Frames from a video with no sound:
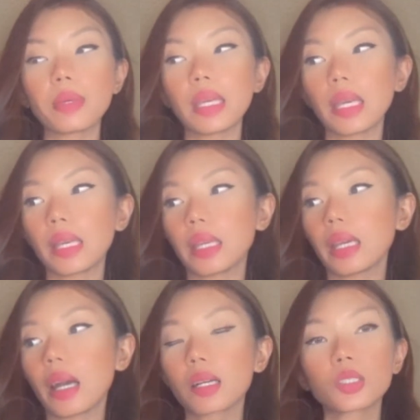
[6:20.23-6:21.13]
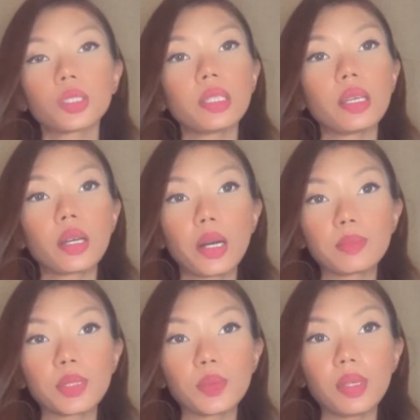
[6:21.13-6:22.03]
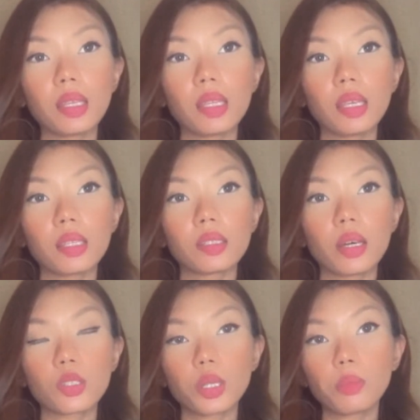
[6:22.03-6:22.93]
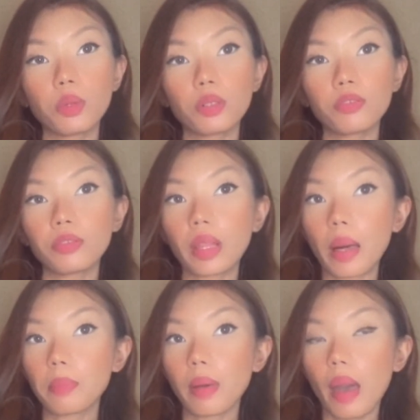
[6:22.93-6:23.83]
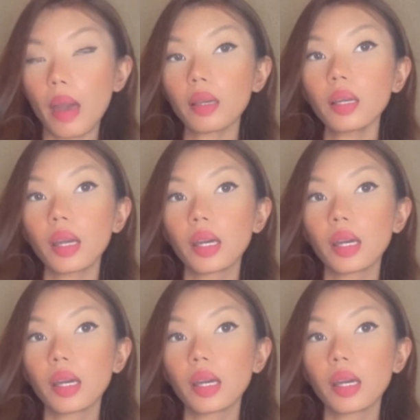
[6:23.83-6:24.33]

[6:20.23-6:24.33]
It actually comes with a detachable flap bag.